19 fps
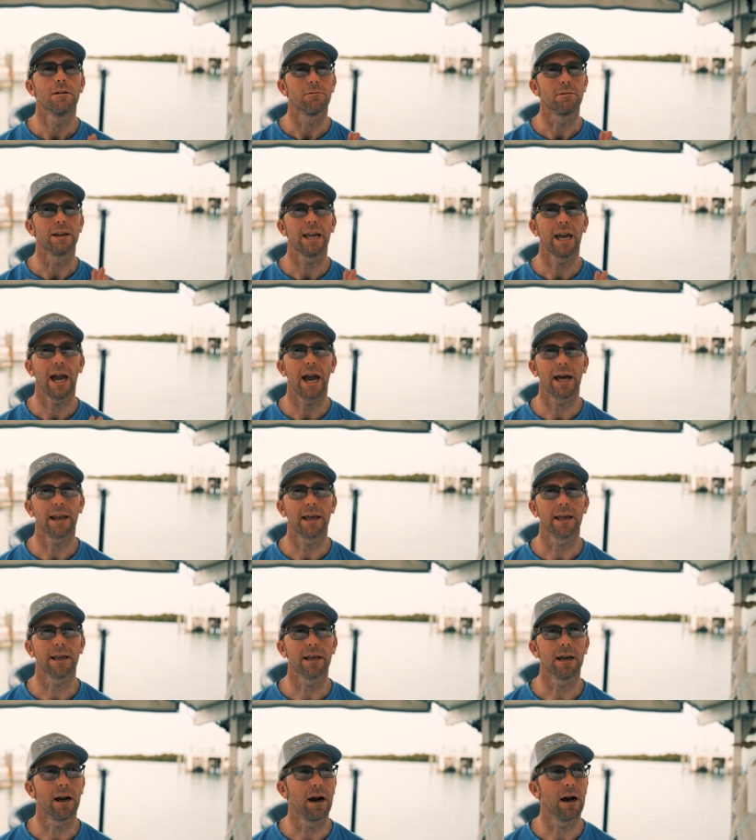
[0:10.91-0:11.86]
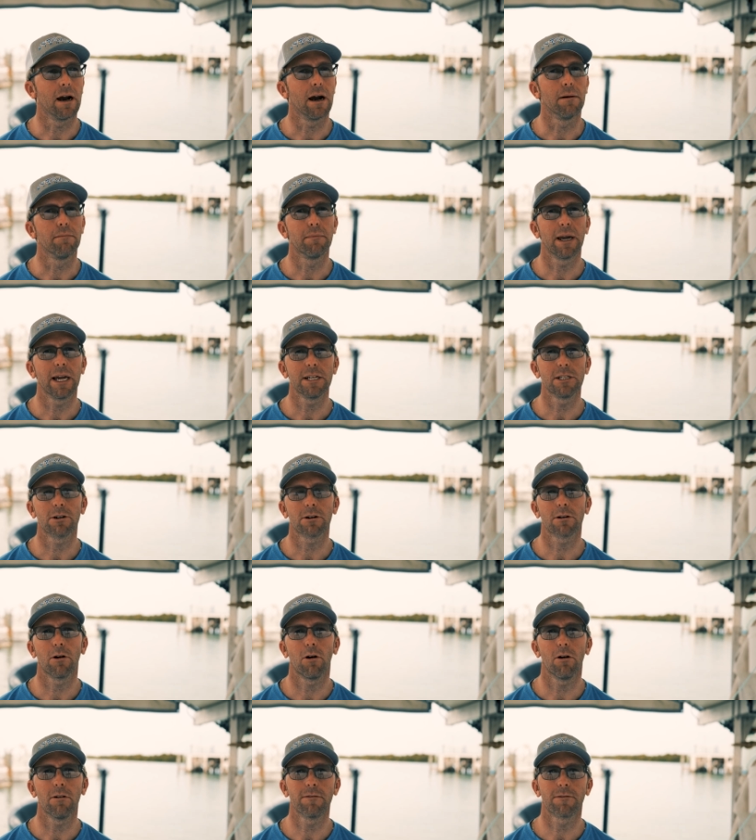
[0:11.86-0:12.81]
We had a major
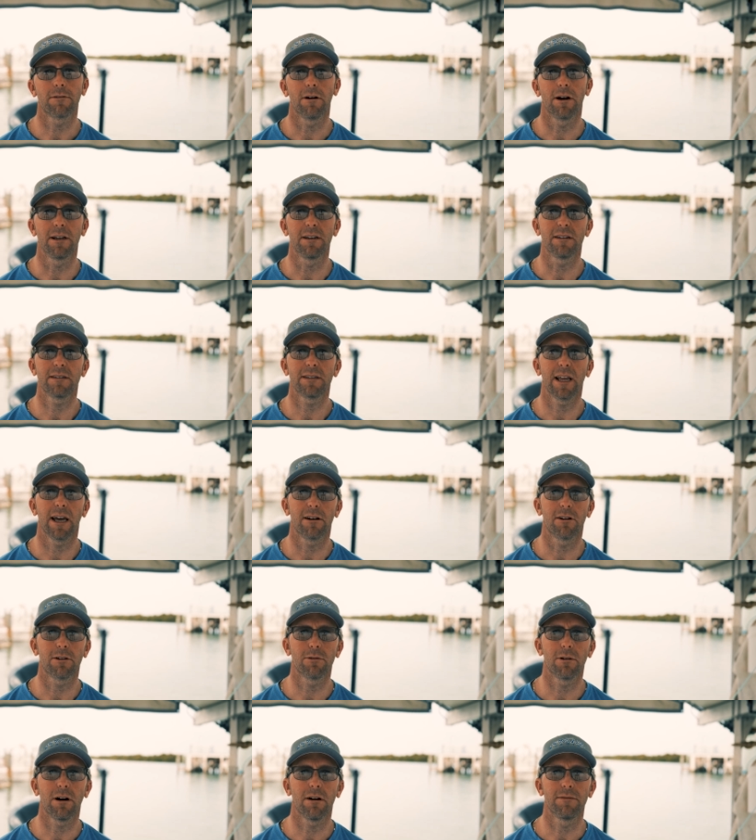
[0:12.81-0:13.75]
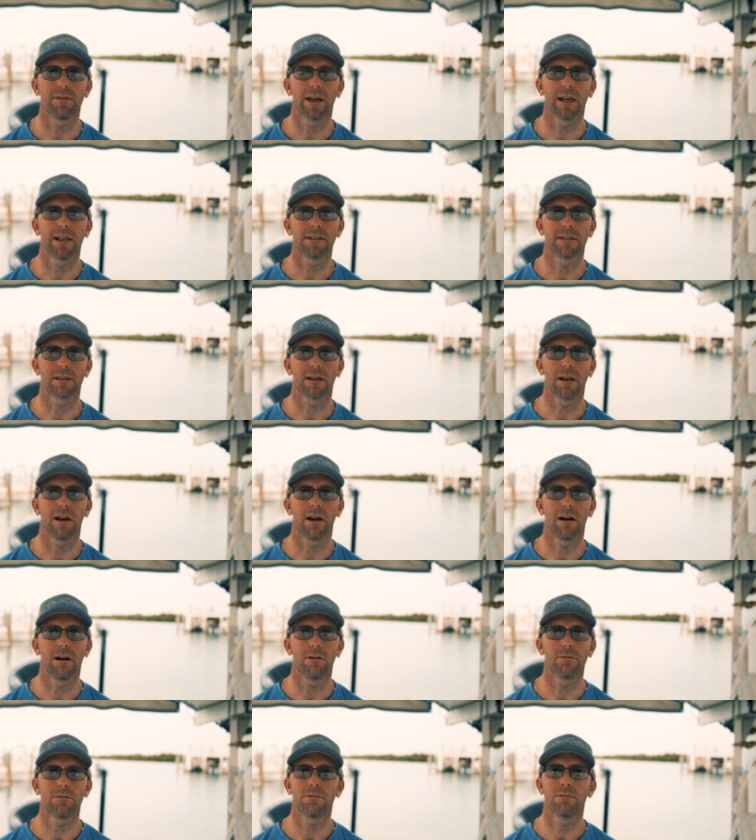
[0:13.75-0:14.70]
cold front 10 or 12 days
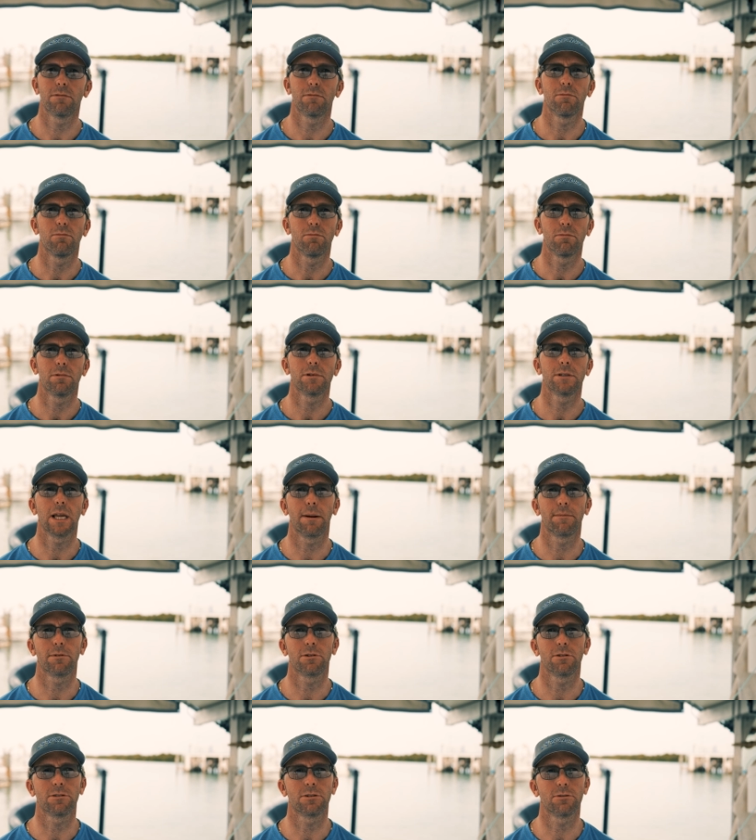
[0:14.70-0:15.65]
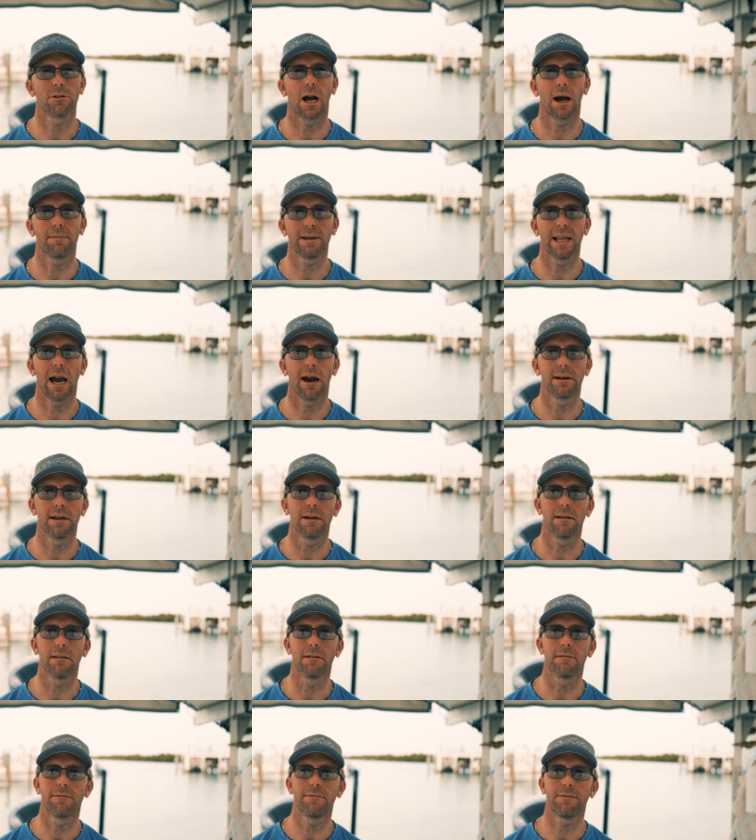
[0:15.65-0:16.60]
ago. Temperatures dropped down into
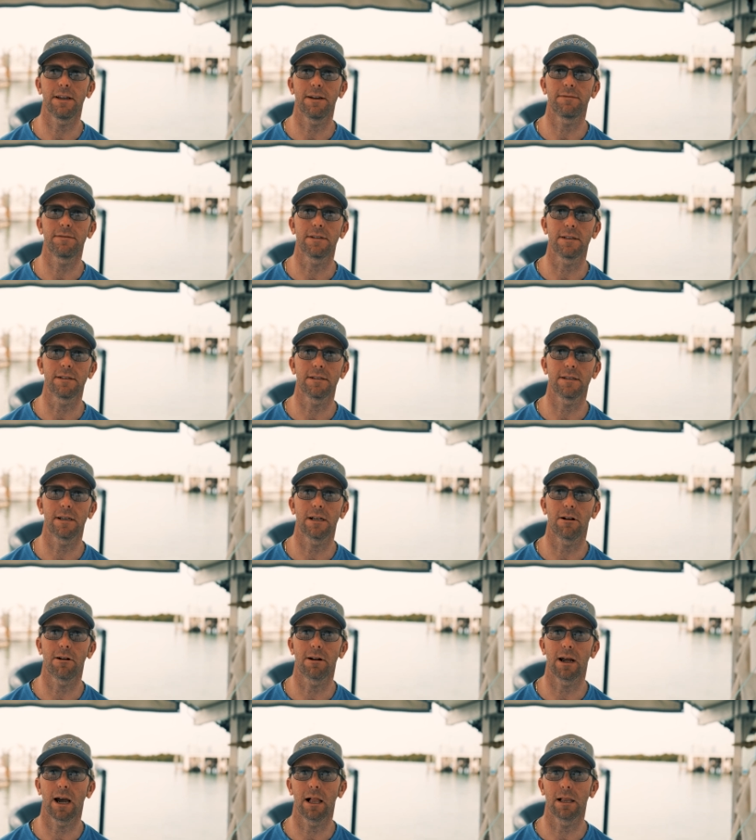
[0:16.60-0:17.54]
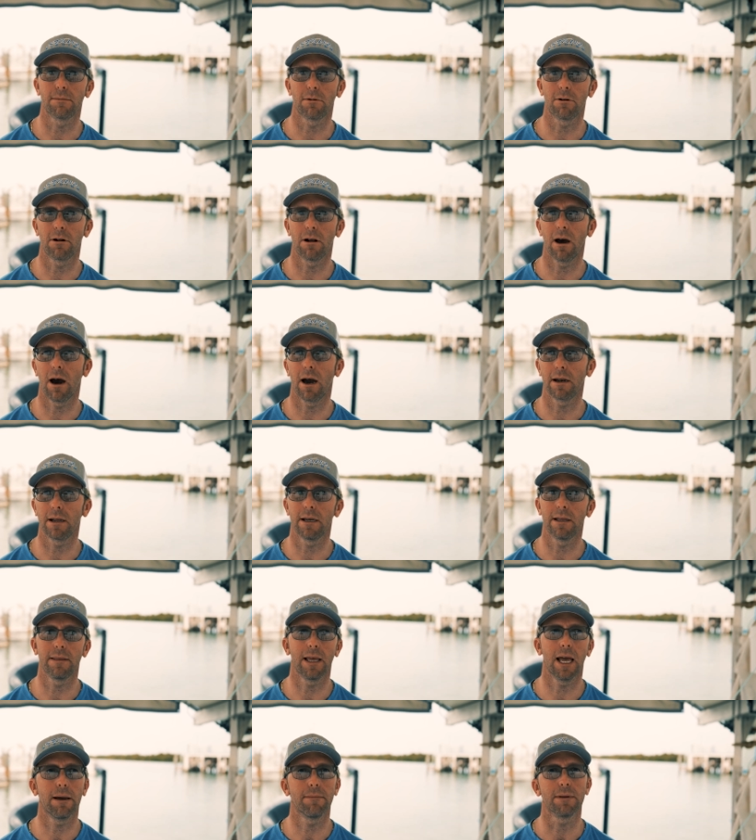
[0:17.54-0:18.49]
the 50s here in Islamorada,
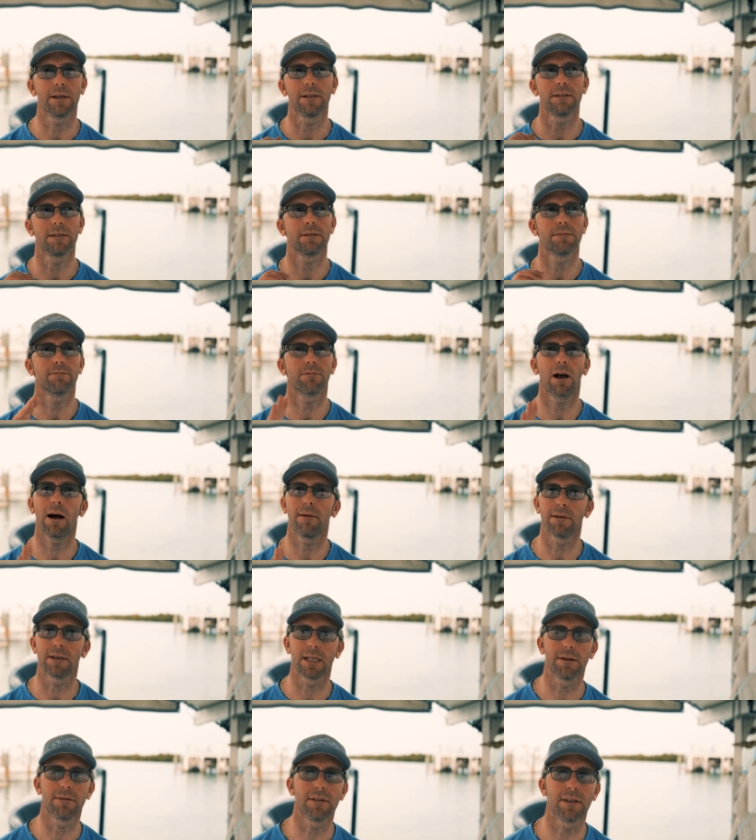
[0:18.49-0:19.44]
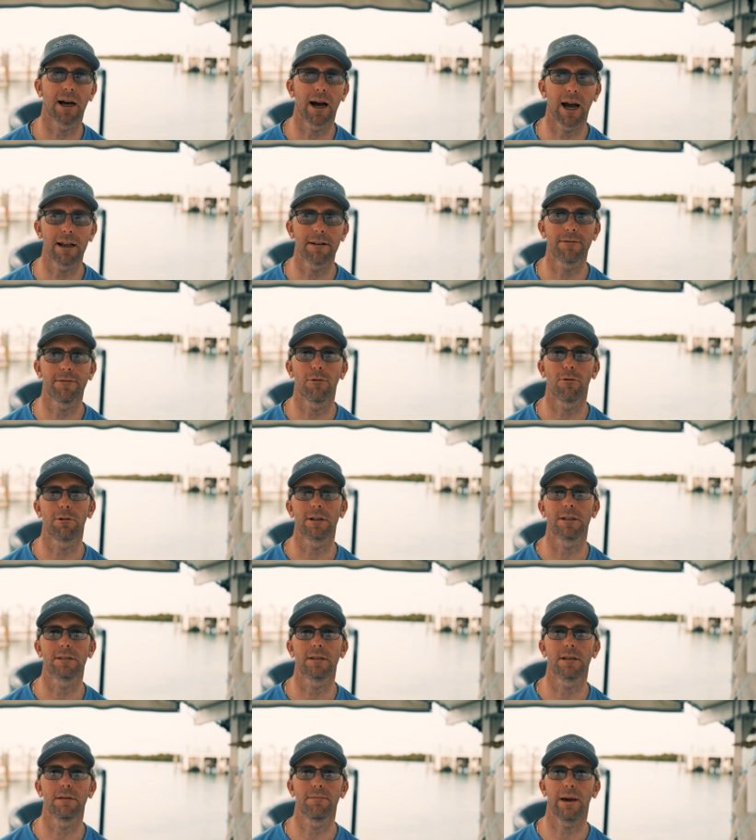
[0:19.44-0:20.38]
and that means probably even the high
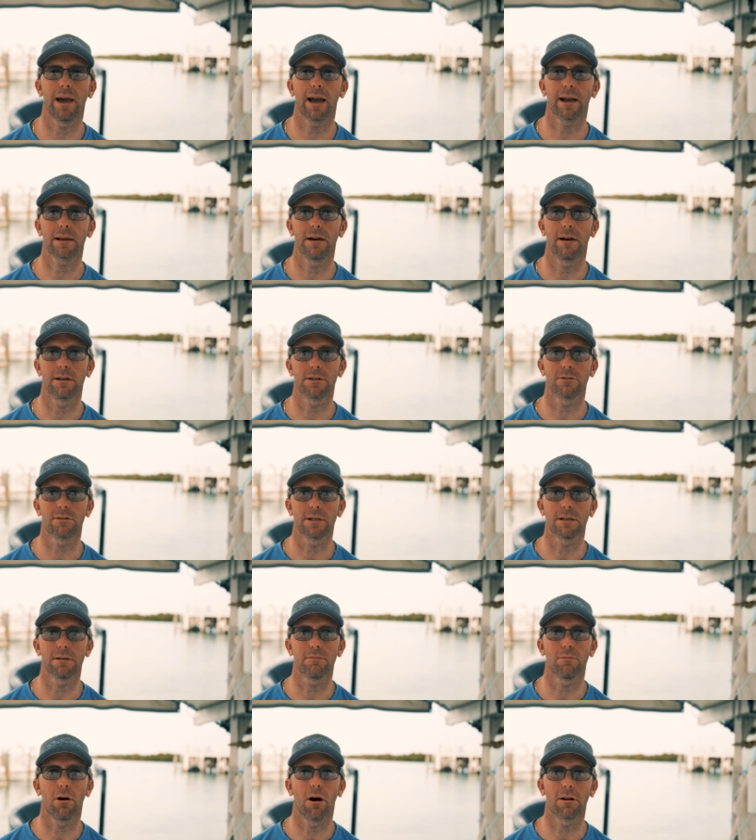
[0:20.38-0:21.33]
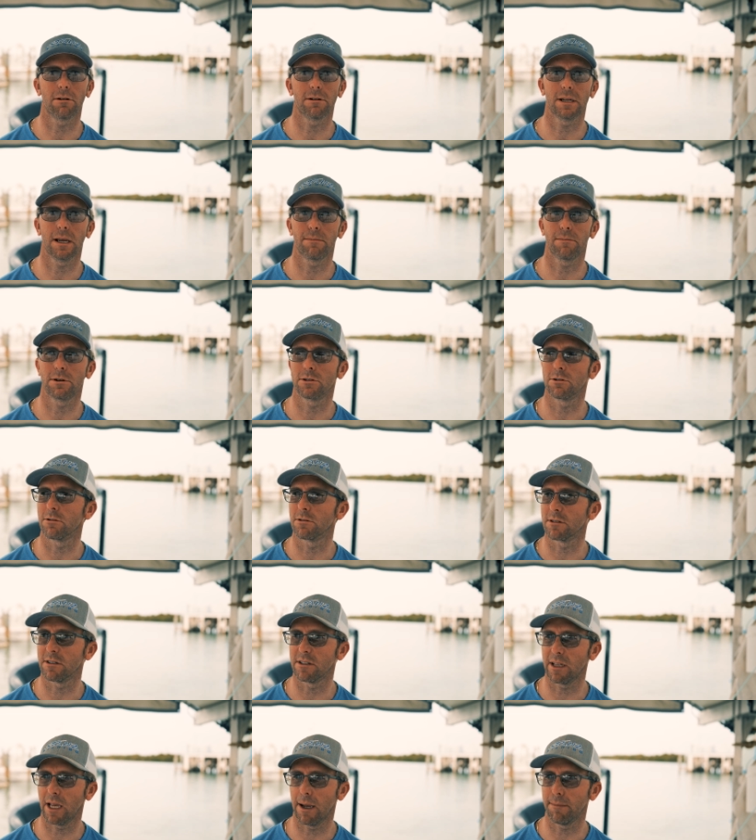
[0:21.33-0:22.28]
40s in the backcountry. Water temperatures
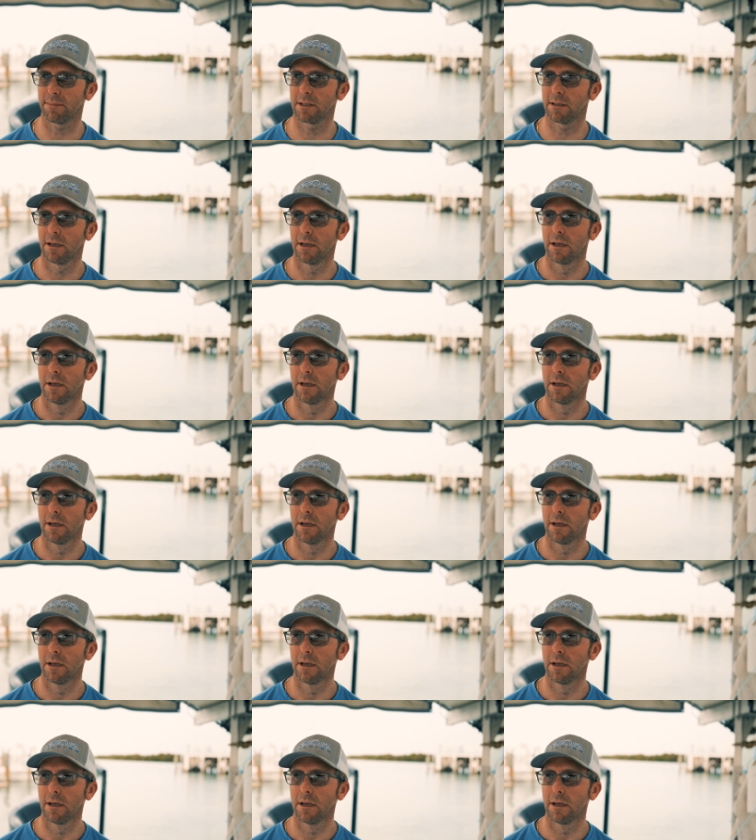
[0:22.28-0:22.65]
dipped,